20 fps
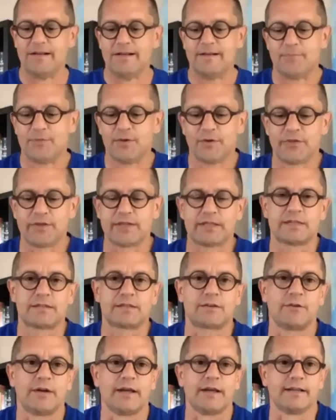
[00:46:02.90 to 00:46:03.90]
no, this is
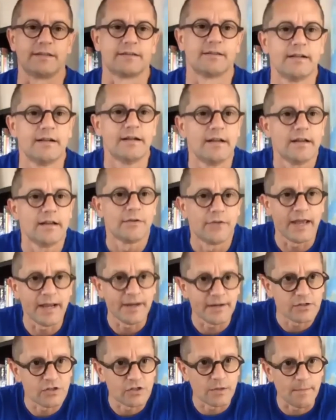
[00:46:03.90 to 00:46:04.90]
great. Thank you
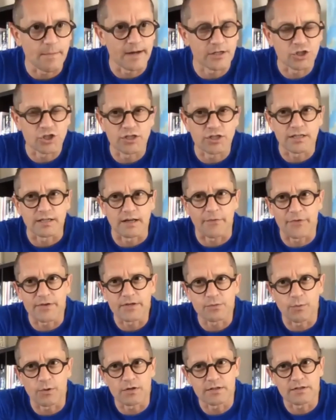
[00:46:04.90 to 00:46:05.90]
so much, Dieter. This
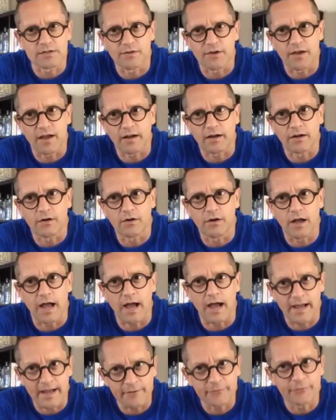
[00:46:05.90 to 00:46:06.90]
was, I
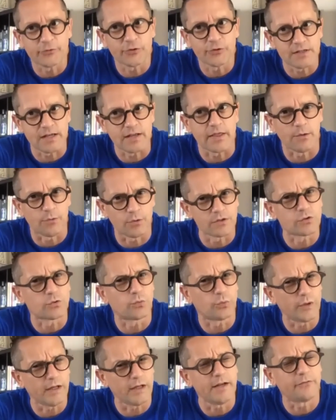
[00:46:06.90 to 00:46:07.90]
have to say, that was
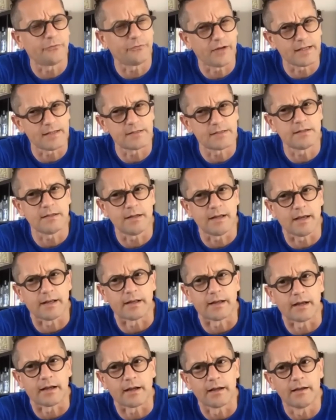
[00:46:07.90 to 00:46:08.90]
really fascinating.
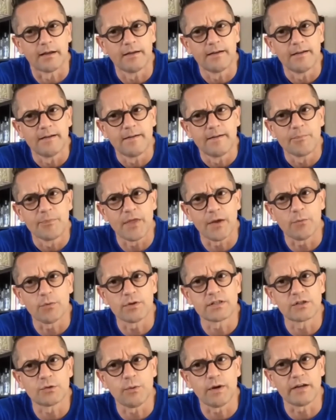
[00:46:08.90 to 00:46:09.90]
That was
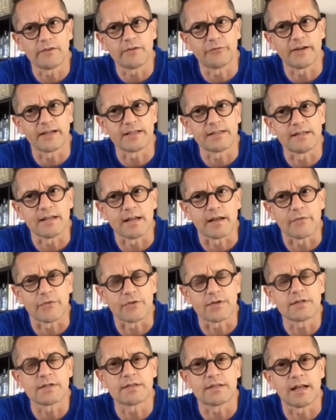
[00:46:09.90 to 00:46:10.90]
quite fascinating. This
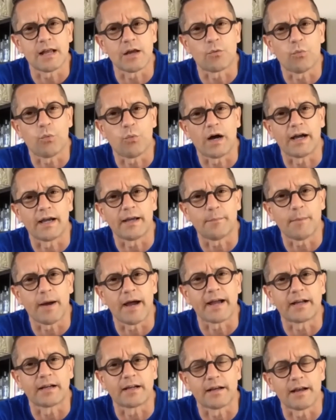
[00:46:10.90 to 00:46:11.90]
is like why
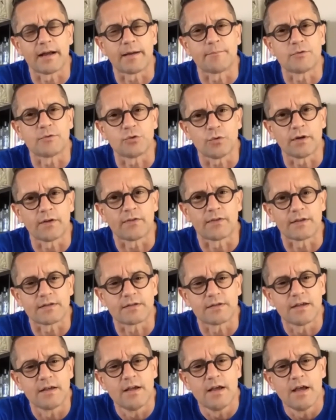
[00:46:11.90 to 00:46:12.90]
Michael and I'm doing
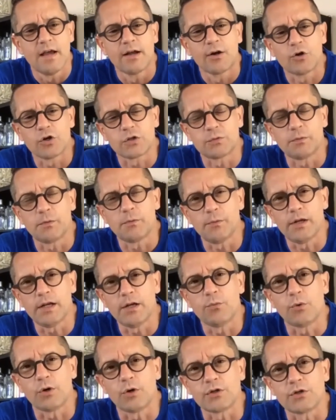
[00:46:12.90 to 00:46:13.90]
this, because we really
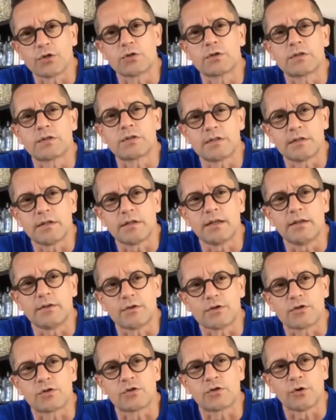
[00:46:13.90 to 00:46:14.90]
want to see the
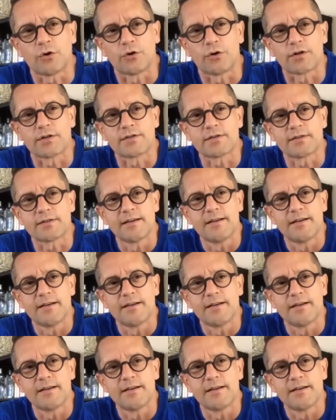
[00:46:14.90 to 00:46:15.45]
source.